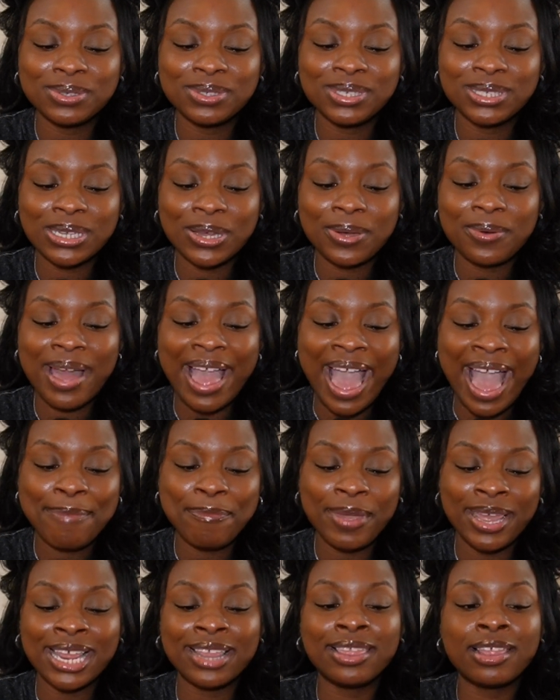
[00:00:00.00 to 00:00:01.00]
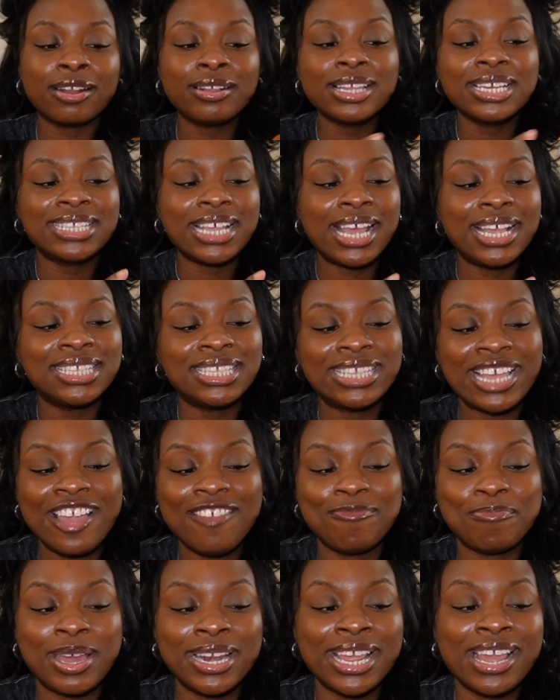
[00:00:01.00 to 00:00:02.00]
so happy. It literally says
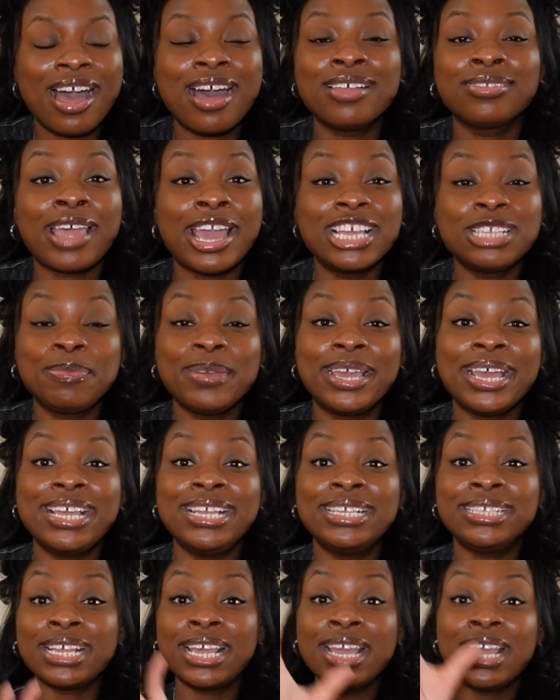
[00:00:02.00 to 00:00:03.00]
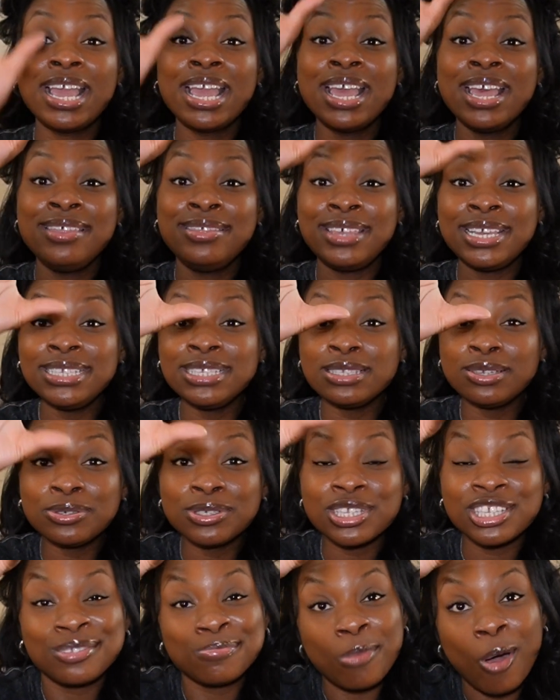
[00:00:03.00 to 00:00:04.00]
save money on lights, because this
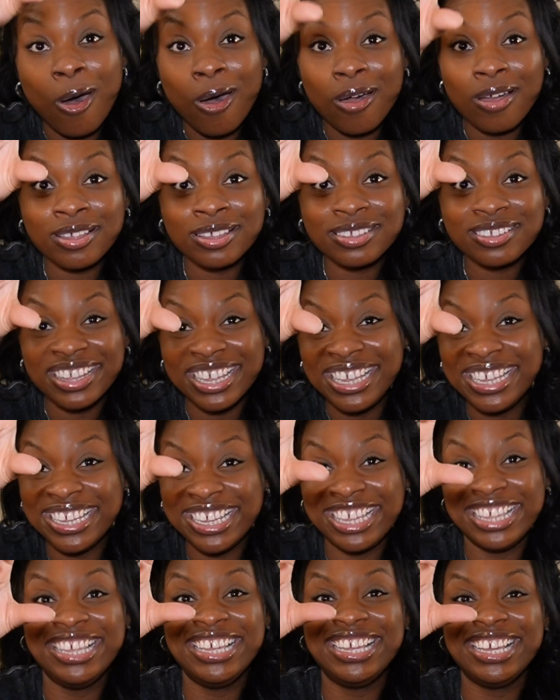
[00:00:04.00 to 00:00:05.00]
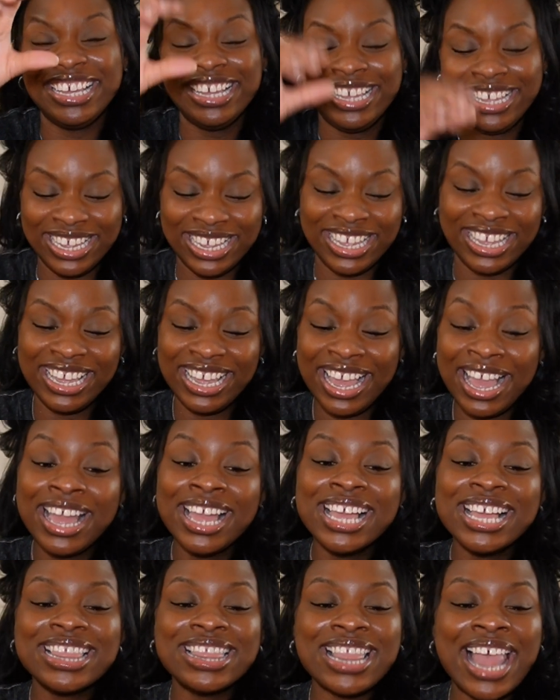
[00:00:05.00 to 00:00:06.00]
little small
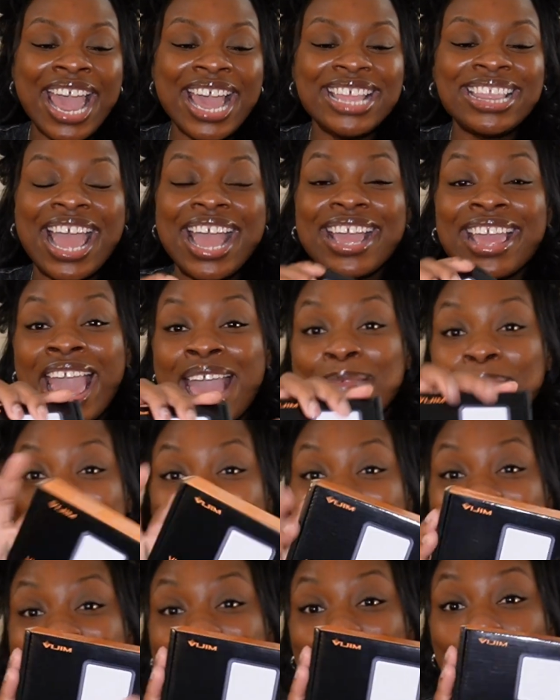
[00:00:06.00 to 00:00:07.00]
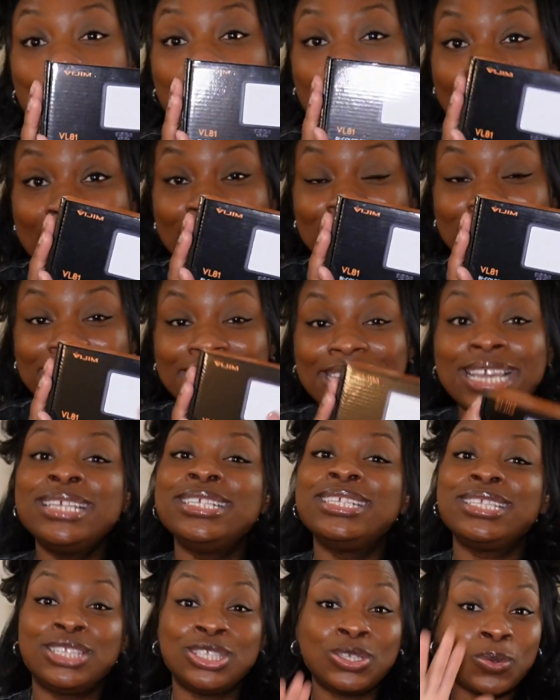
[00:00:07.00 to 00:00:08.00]
light that came in this little box
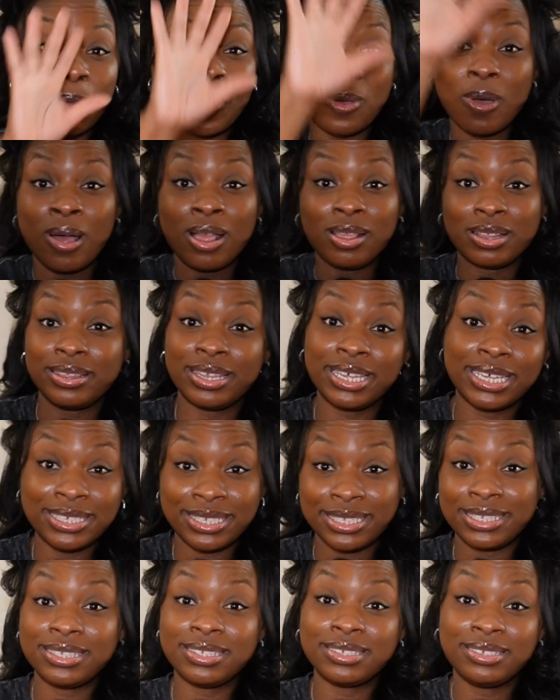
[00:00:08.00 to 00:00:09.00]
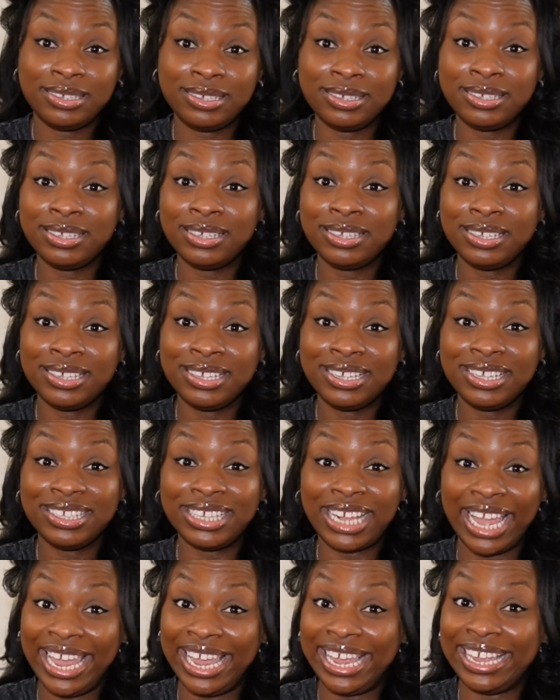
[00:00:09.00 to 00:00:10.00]
is doing all of this.
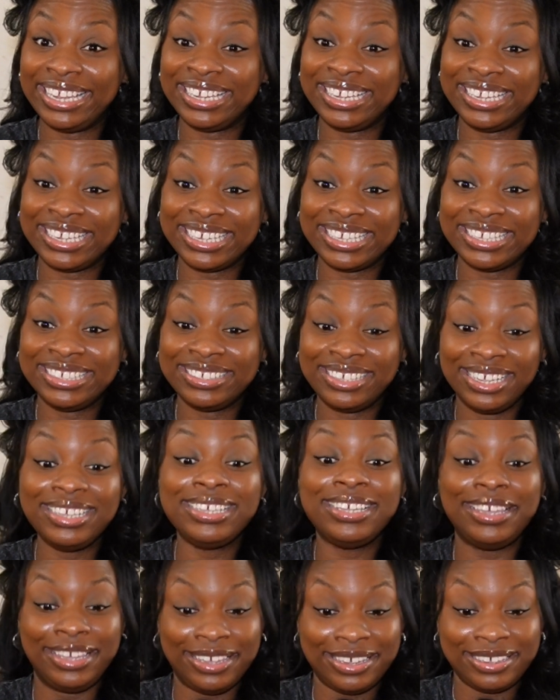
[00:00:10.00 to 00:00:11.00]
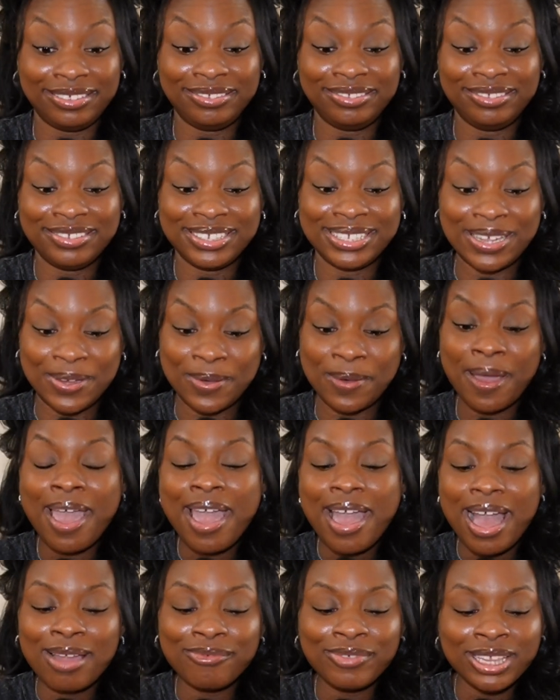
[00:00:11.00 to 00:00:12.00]
Like, yeah, so
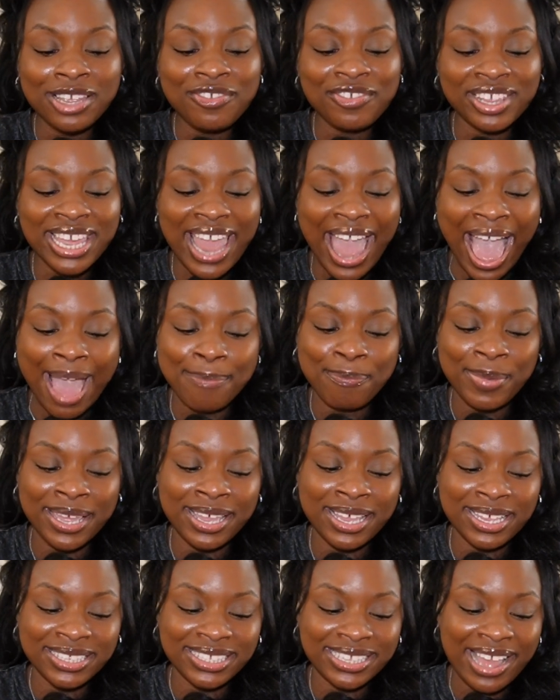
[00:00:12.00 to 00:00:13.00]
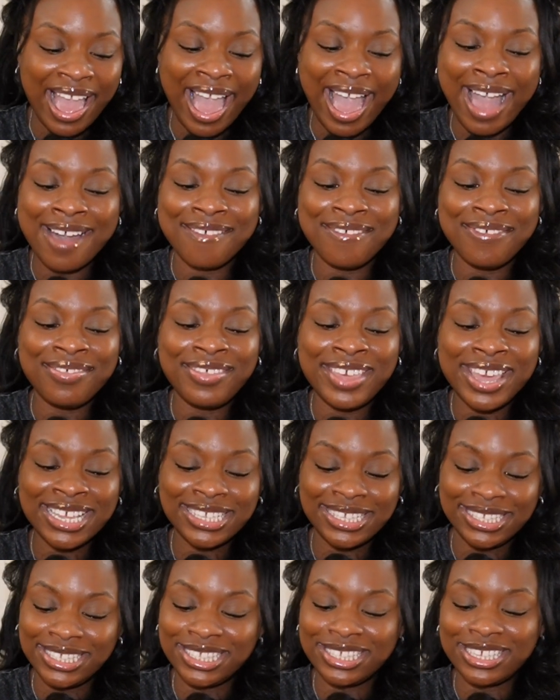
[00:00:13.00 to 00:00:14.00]
I'm really really happy to have
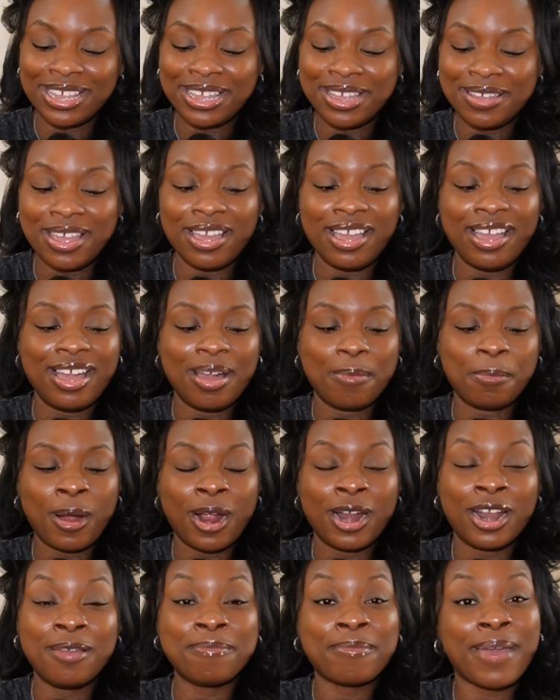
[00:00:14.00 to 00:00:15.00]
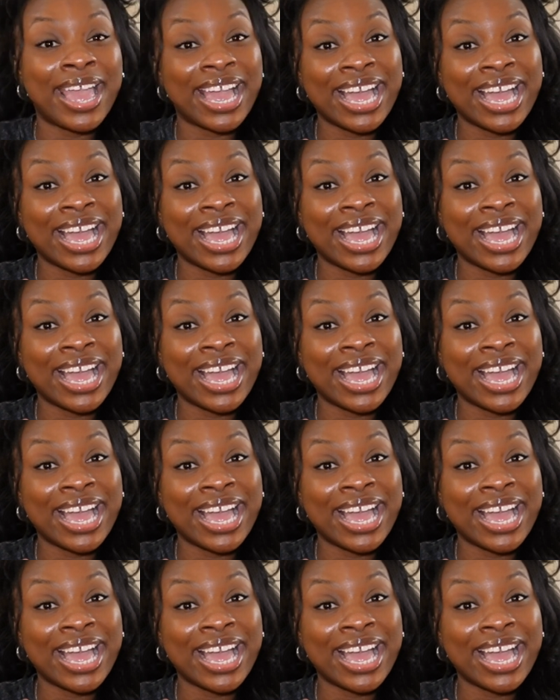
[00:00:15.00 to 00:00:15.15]
this part of my